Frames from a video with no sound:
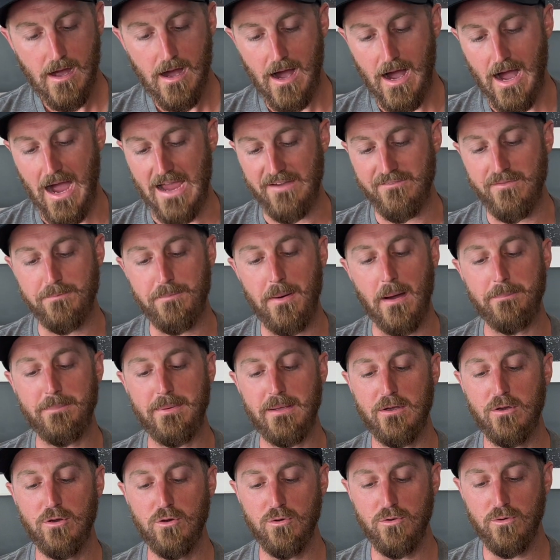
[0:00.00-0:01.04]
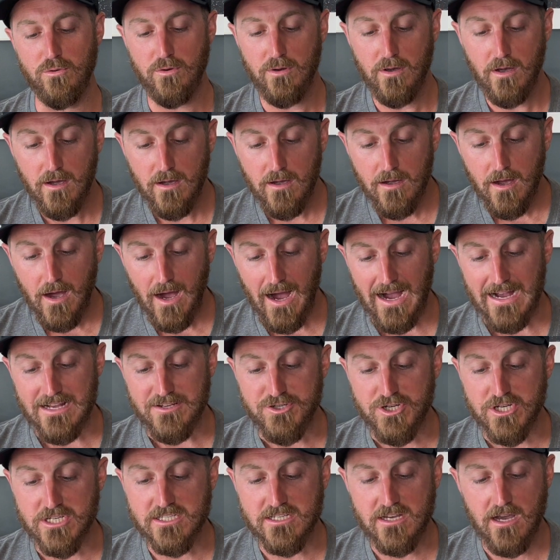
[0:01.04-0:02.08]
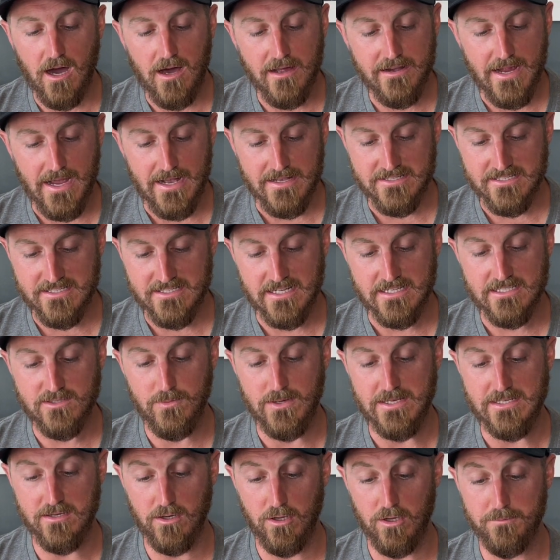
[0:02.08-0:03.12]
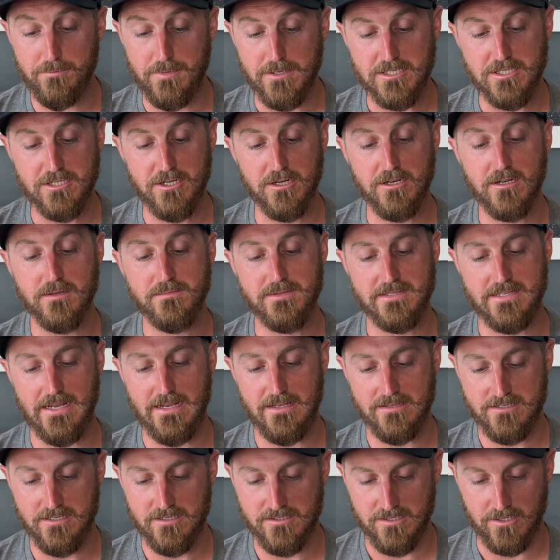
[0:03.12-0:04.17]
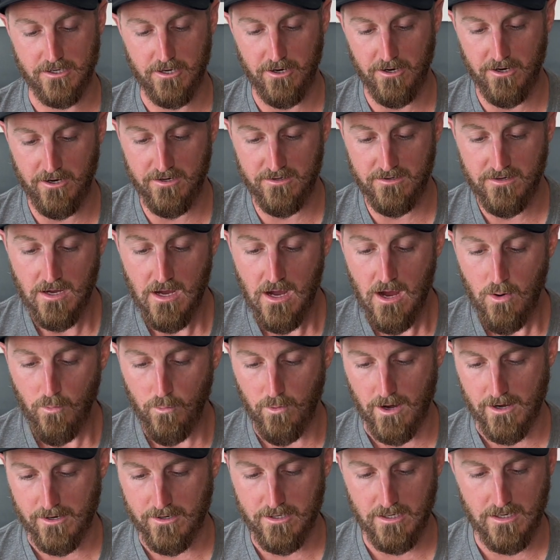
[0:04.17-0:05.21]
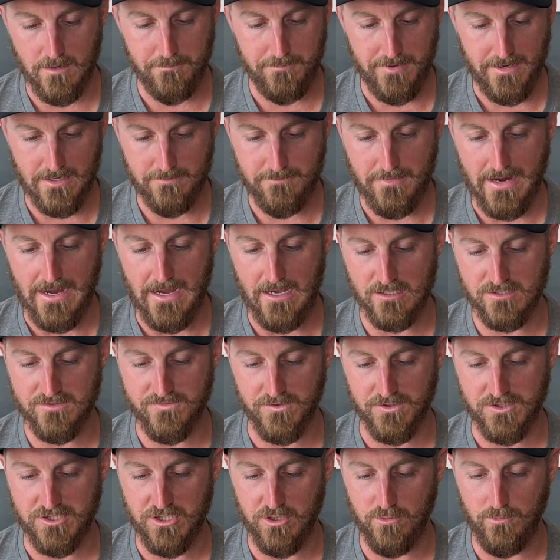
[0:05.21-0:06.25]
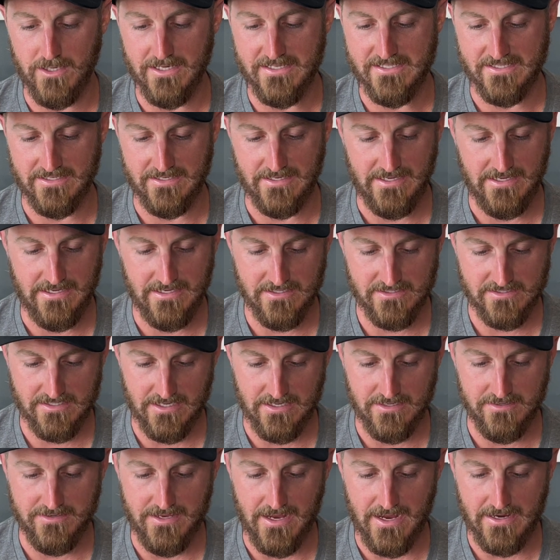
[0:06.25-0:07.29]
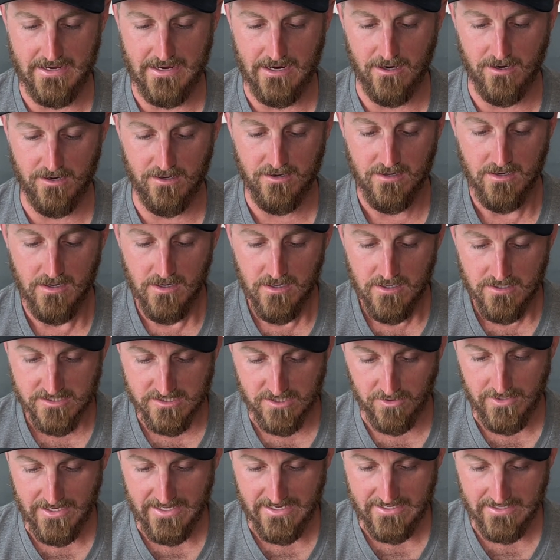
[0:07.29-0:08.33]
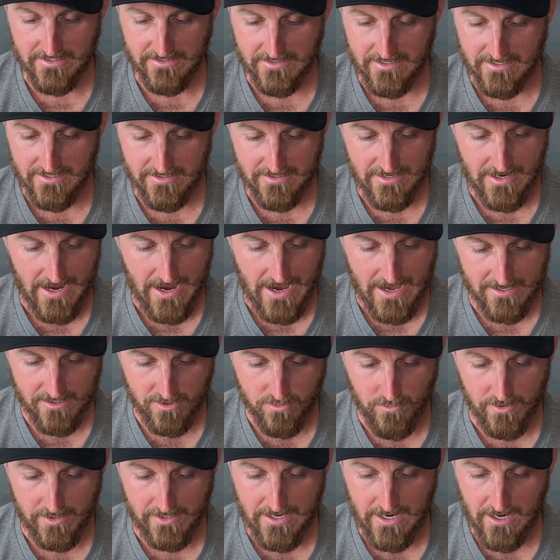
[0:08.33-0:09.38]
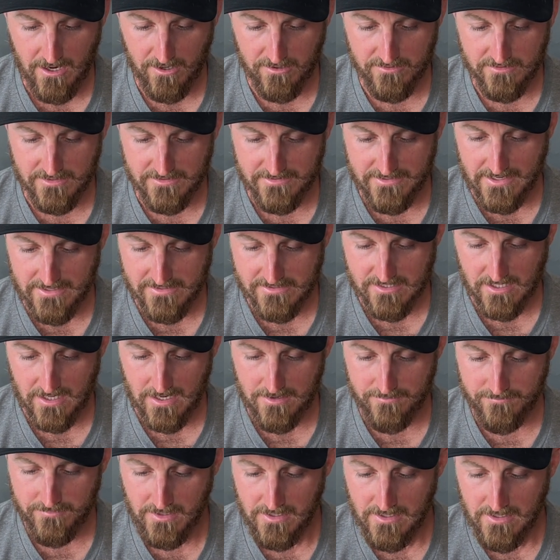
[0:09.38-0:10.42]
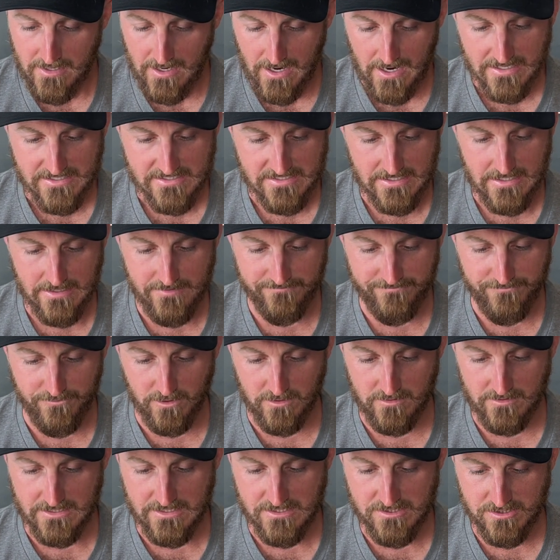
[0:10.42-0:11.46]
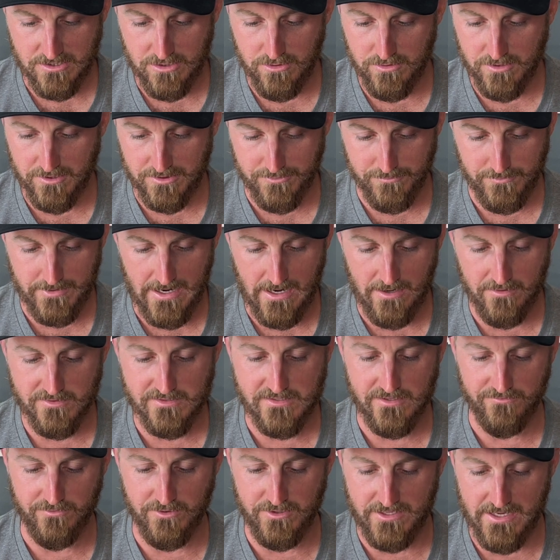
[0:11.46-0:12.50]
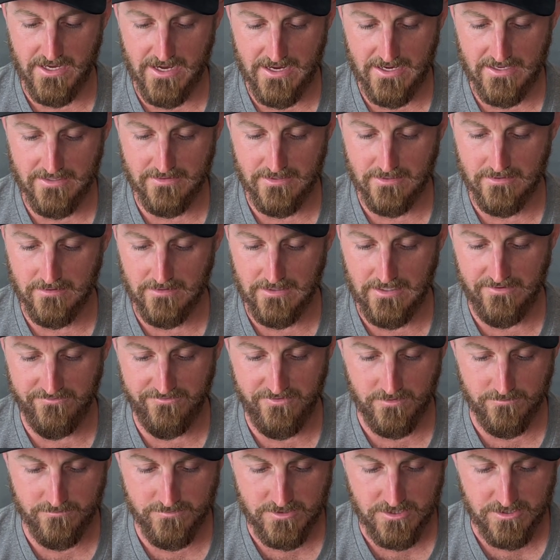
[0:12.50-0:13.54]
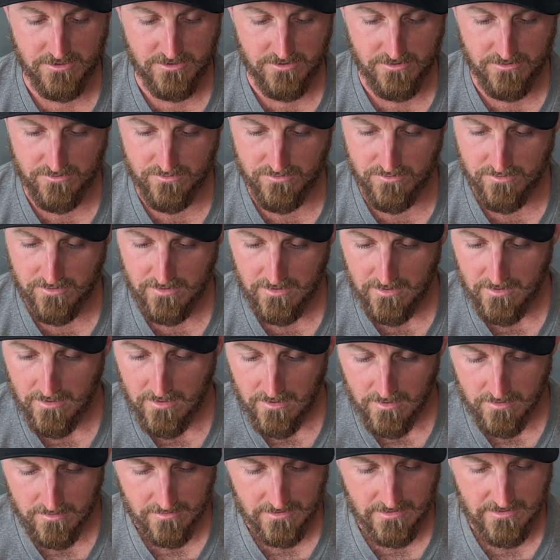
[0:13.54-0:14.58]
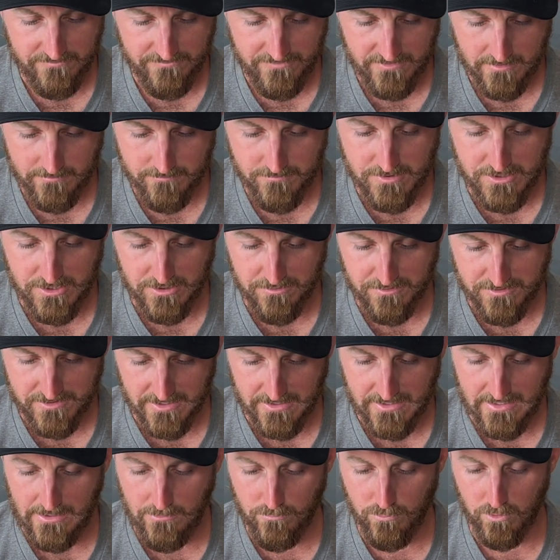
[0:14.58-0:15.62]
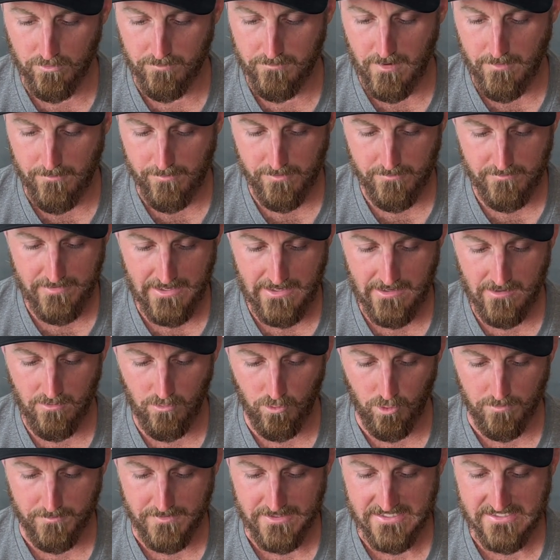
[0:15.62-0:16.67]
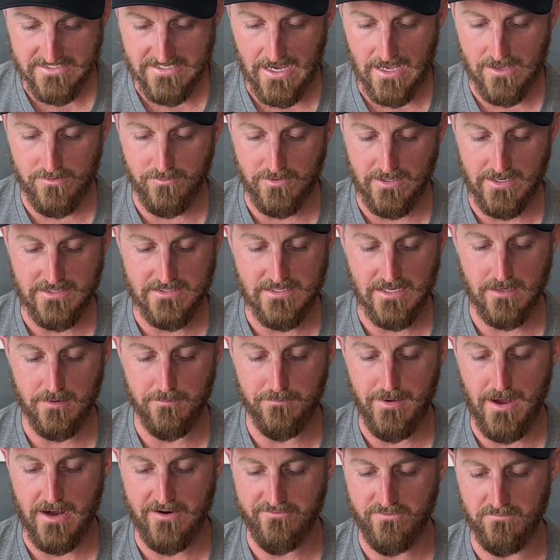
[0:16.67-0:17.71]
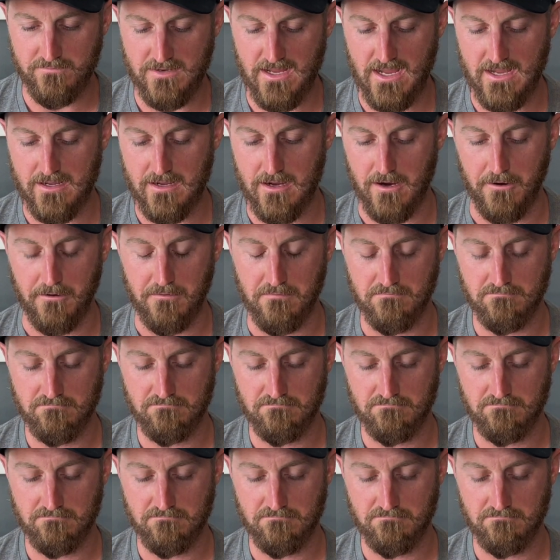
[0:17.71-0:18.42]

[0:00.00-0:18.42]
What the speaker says: I have a puppy who I just got at 6 weeks old, but circumstances occurred where I couldn't be in my house for 2 weeks and he is in daycare so he can get adequate care in the daytime. I see him for at least 2 to 3 hours every day and then leave him. Do you think he will remember me or be sad when I take him back from daycare?